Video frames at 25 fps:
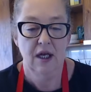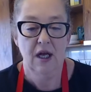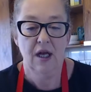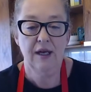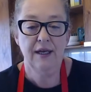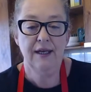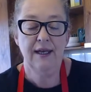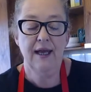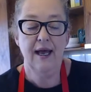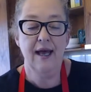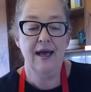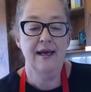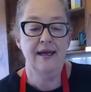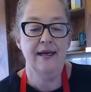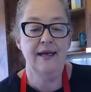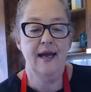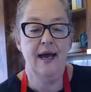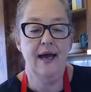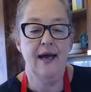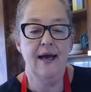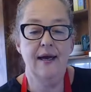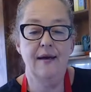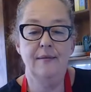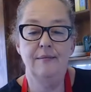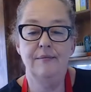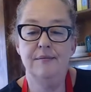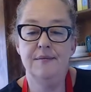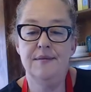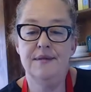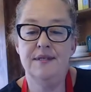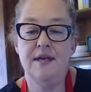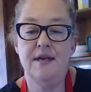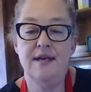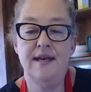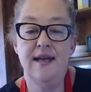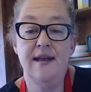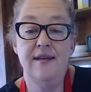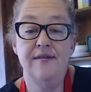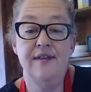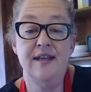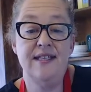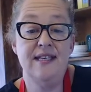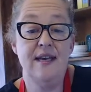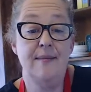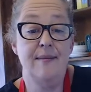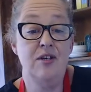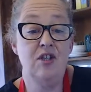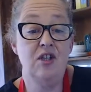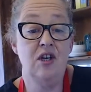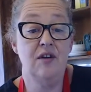Okay, so yeah, that's
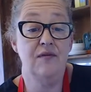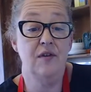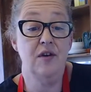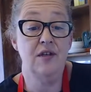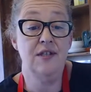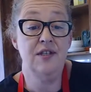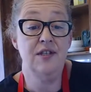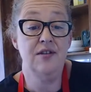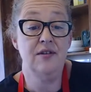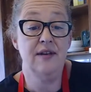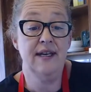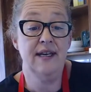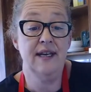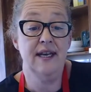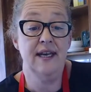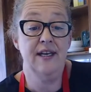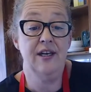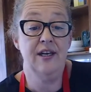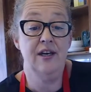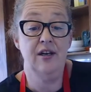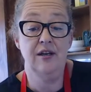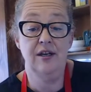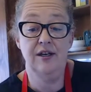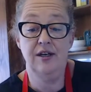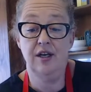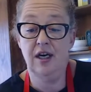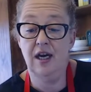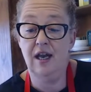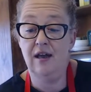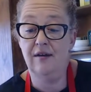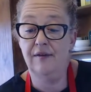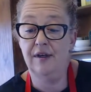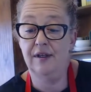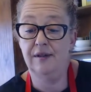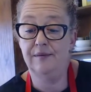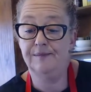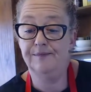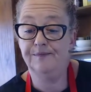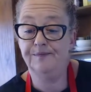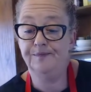how much I've lost doing keto, and I love it.